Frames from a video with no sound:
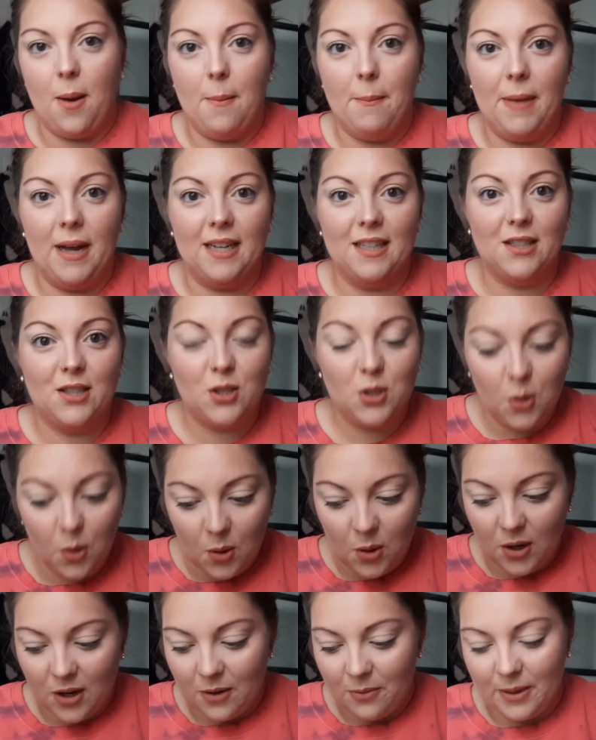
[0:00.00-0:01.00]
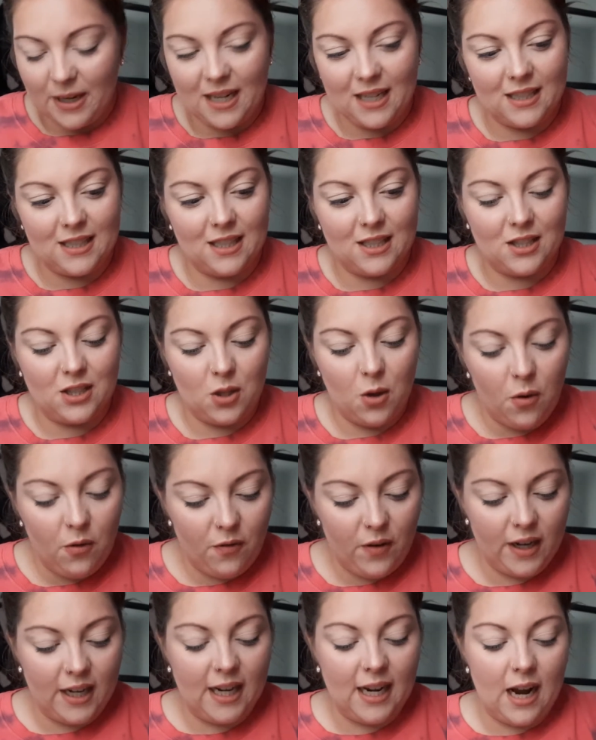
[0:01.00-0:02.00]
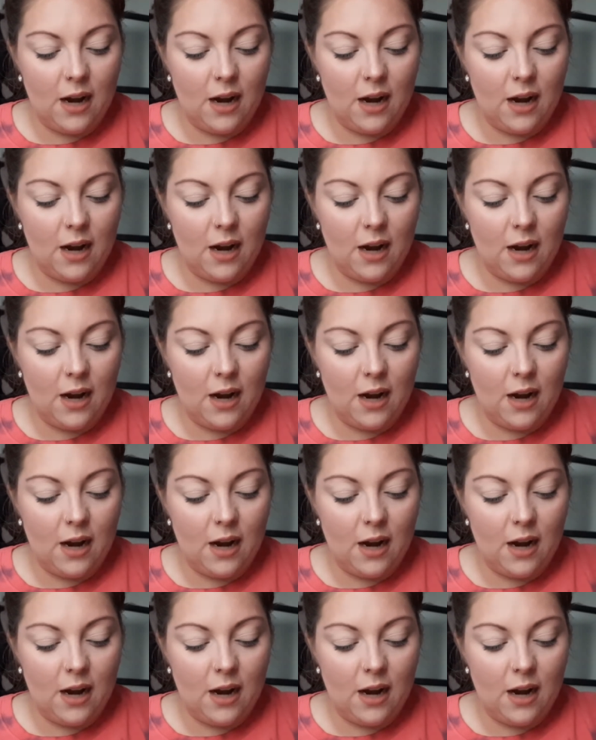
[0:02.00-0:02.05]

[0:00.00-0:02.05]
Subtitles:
my store because it's so funny.